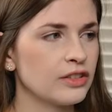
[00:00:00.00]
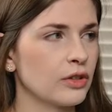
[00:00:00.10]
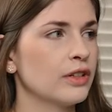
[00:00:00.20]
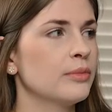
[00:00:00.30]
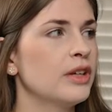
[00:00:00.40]

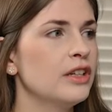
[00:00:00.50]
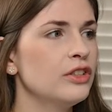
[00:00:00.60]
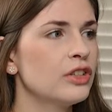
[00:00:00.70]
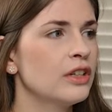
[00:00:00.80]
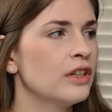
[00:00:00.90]
starting
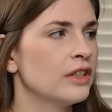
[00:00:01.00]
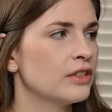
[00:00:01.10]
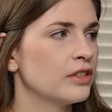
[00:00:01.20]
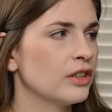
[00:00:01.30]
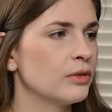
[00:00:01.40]
page.
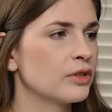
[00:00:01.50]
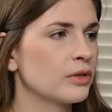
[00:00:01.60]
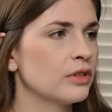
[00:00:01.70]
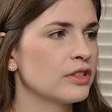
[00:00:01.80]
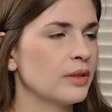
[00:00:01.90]
So which
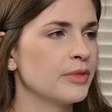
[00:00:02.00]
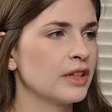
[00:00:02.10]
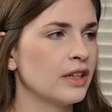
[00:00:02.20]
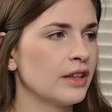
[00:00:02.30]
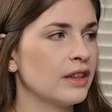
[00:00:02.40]
will look
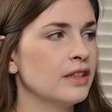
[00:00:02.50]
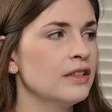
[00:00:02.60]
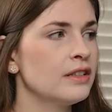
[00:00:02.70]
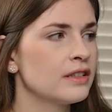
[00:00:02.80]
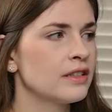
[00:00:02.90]
something like
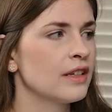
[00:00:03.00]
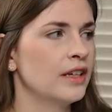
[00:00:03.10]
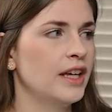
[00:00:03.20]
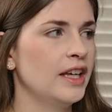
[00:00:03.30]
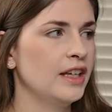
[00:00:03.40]
this
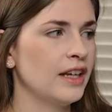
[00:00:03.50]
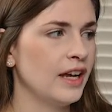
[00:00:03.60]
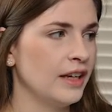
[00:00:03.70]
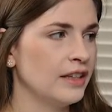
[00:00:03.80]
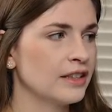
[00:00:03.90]
and it
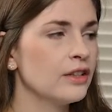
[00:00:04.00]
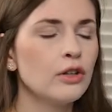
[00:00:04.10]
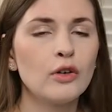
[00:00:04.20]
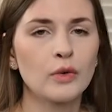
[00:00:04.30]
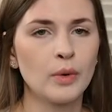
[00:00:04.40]
it's a
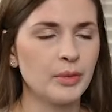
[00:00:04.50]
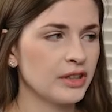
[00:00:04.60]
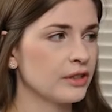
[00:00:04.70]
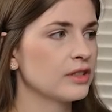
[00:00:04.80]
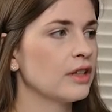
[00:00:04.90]
little
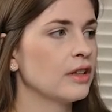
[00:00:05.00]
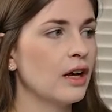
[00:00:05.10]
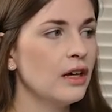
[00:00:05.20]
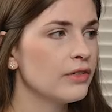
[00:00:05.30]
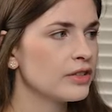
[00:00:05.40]
overwhelming. There's a
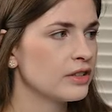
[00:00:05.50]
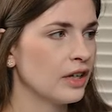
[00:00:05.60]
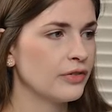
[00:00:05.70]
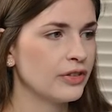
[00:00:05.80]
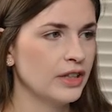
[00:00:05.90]
lot of
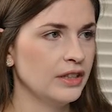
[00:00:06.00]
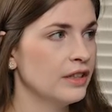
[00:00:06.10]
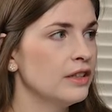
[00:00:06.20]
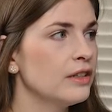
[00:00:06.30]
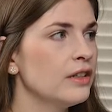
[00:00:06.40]
stuff in
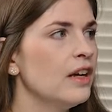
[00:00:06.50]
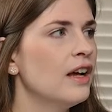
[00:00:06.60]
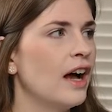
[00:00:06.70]
here.